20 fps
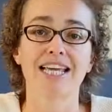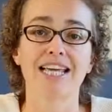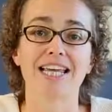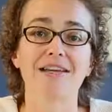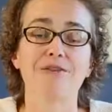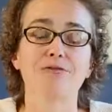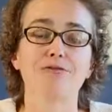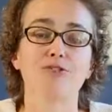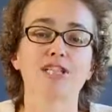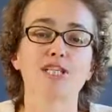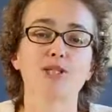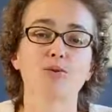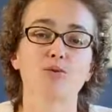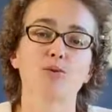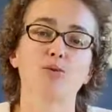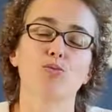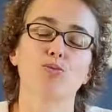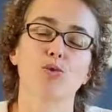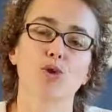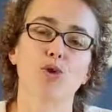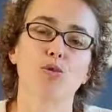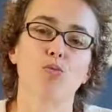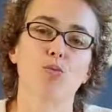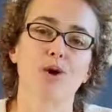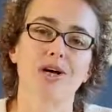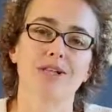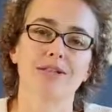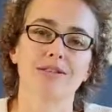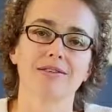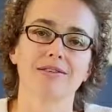If this would work
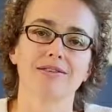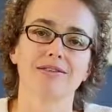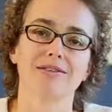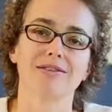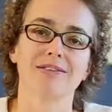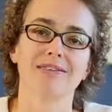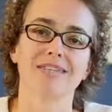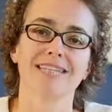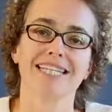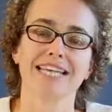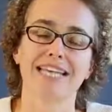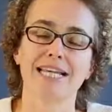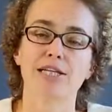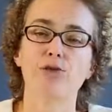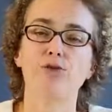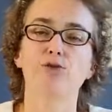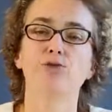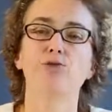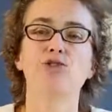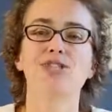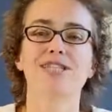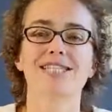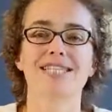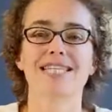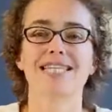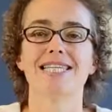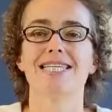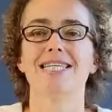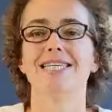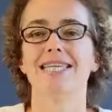well, can you
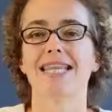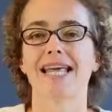see